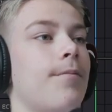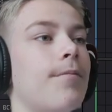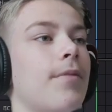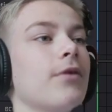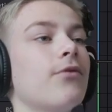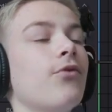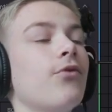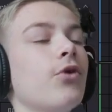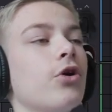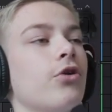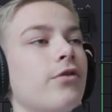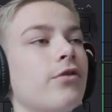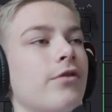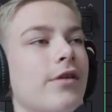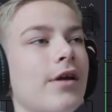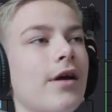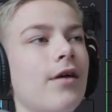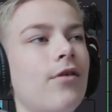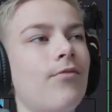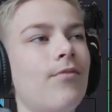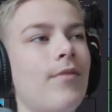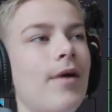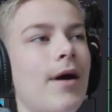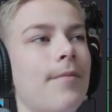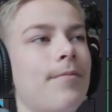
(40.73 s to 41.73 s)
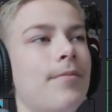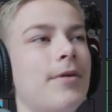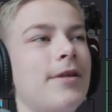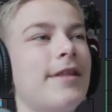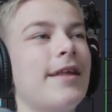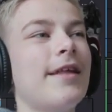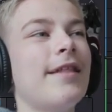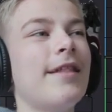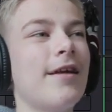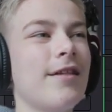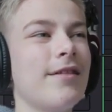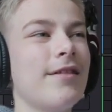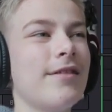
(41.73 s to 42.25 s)
but we're gonna time map it
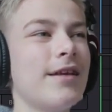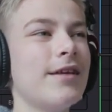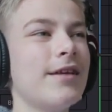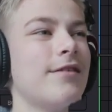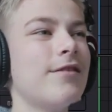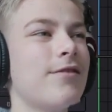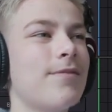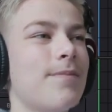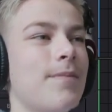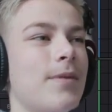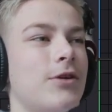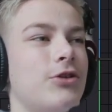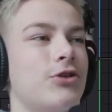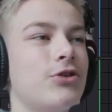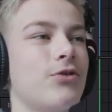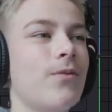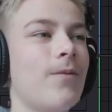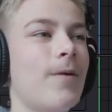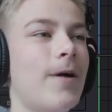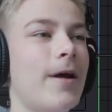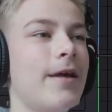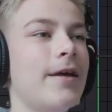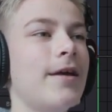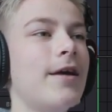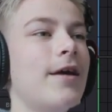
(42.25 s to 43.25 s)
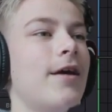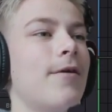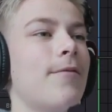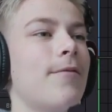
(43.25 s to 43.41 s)
in a little special way,